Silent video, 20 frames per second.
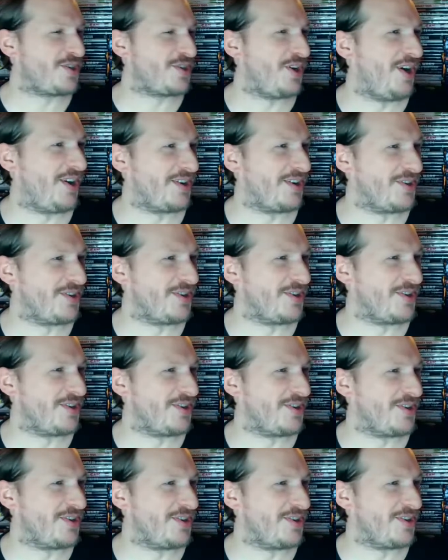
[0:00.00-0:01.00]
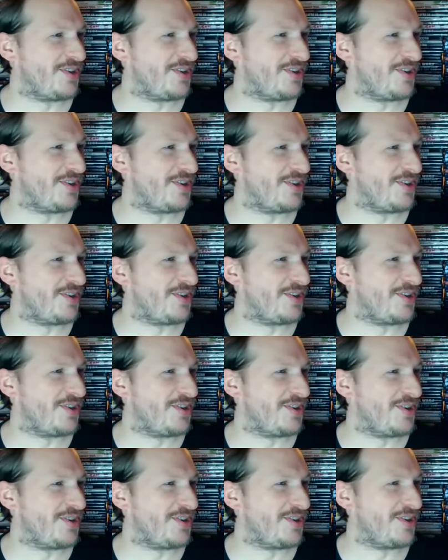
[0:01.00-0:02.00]
song is rolling.
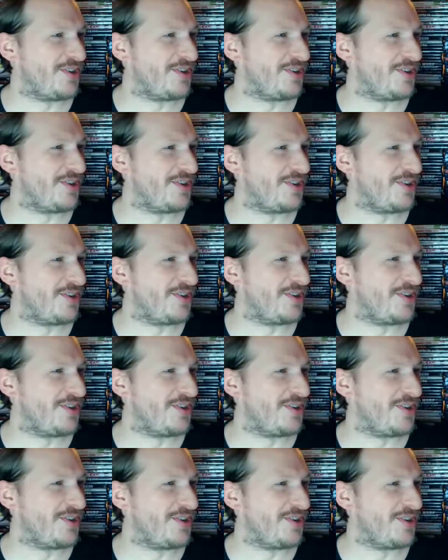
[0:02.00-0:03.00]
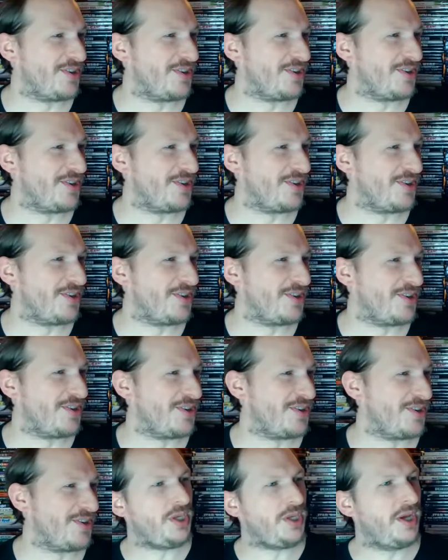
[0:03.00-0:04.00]
But like I said, this was Terry
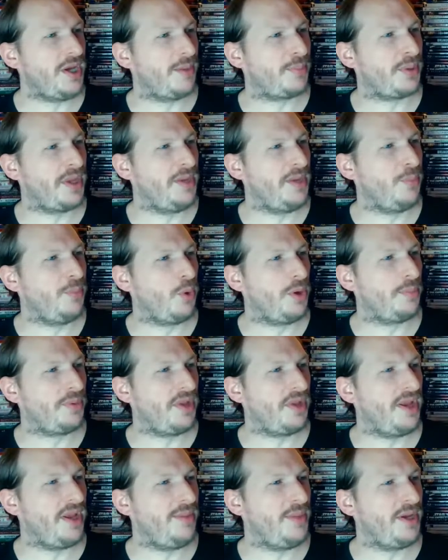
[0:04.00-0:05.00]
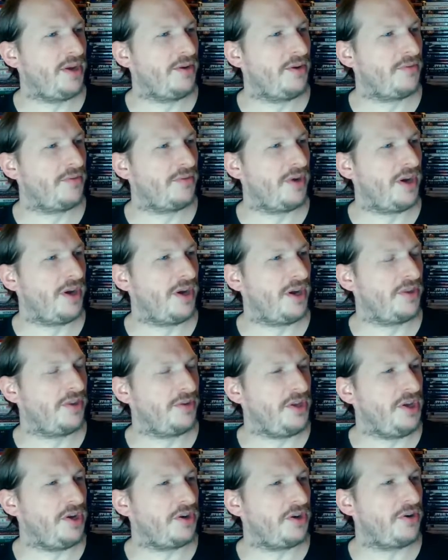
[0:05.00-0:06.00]
Wells, the Playboy Playmate of
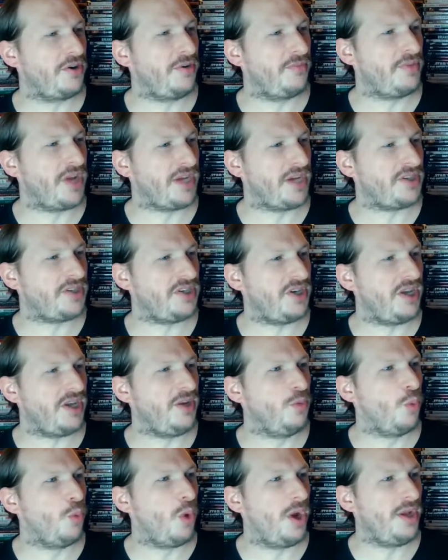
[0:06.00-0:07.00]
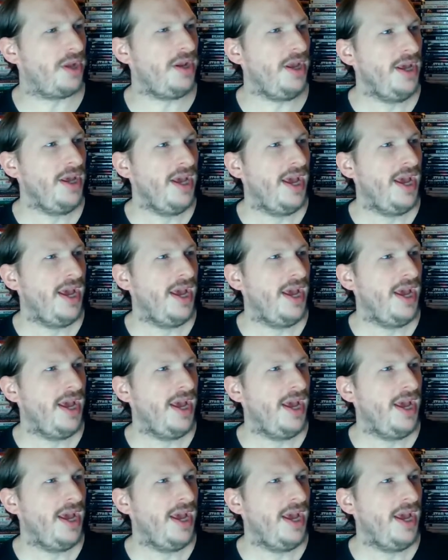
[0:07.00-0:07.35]
the year of 1981.